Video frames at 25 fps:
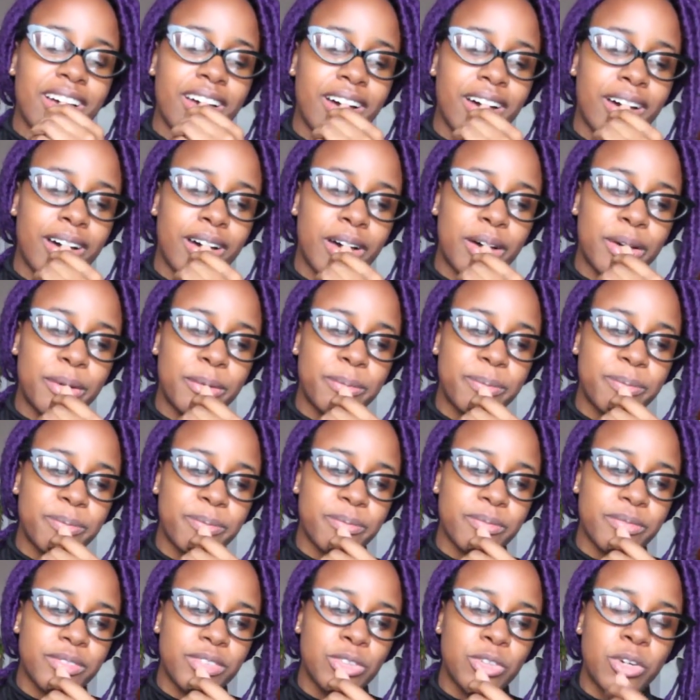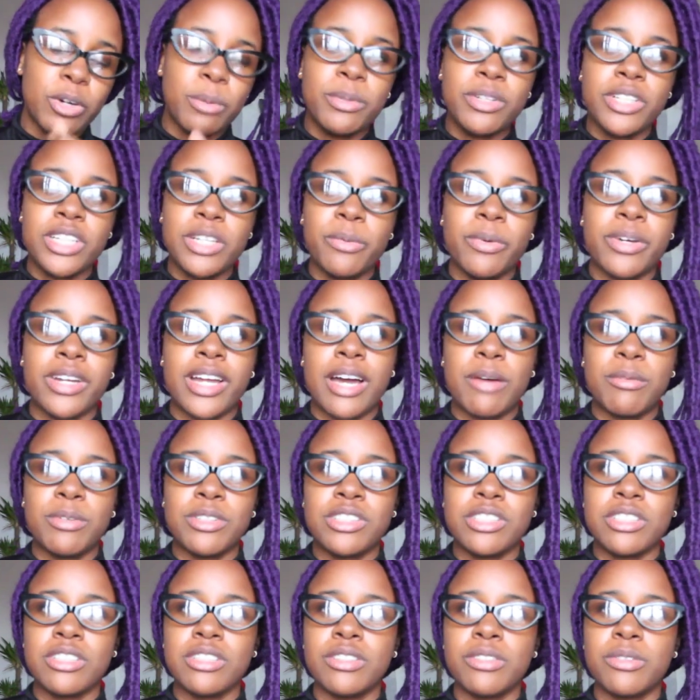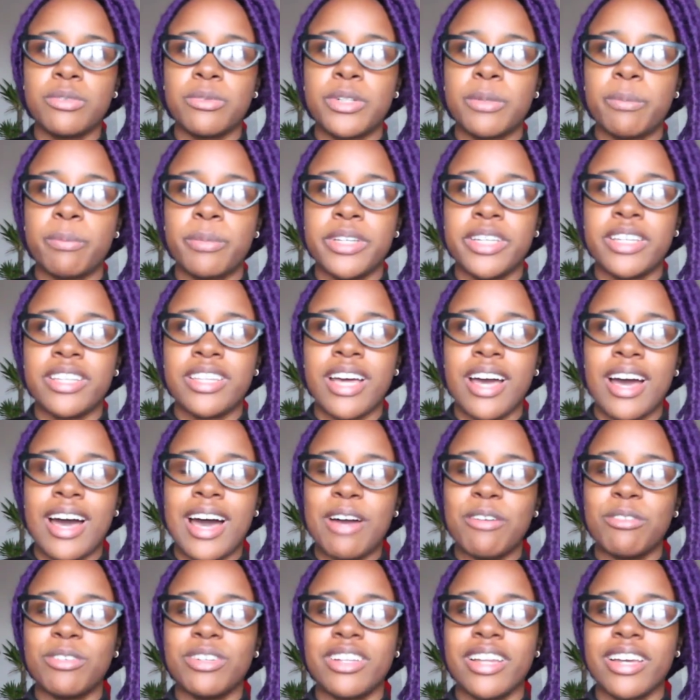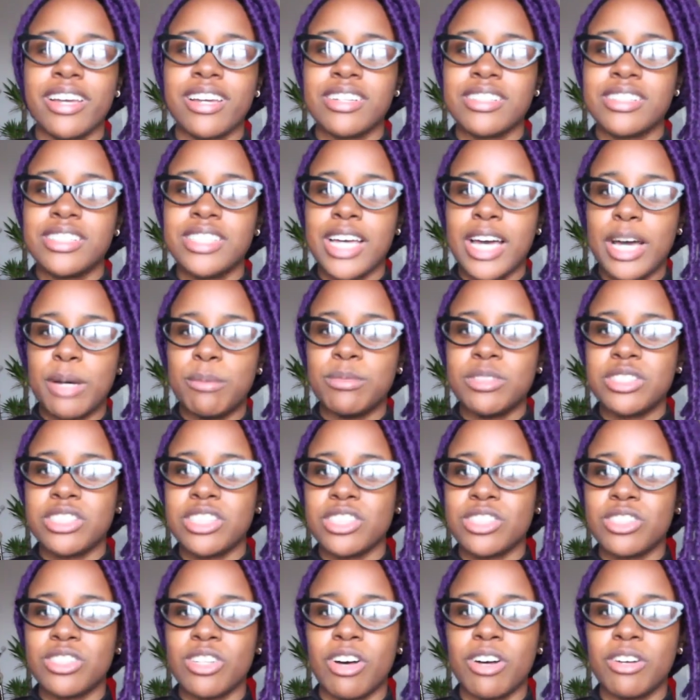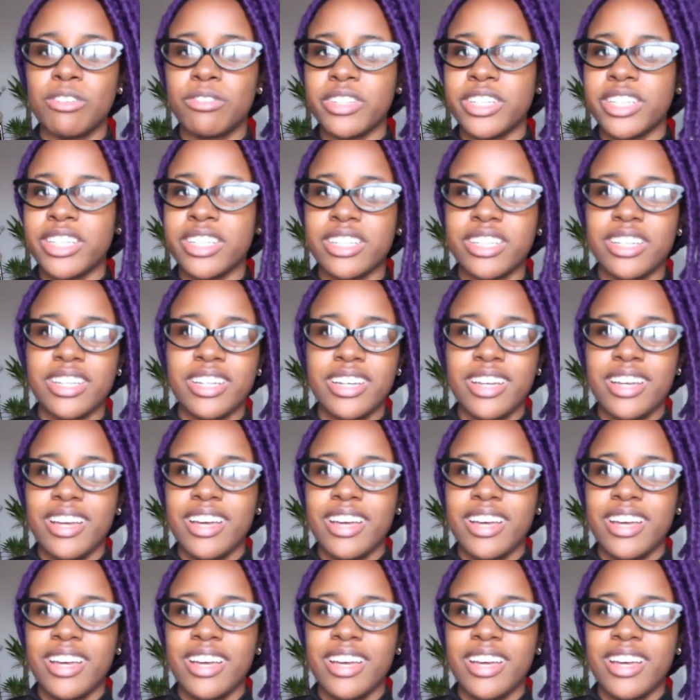Um, normally, what I would do would be that I would like attempt to solve it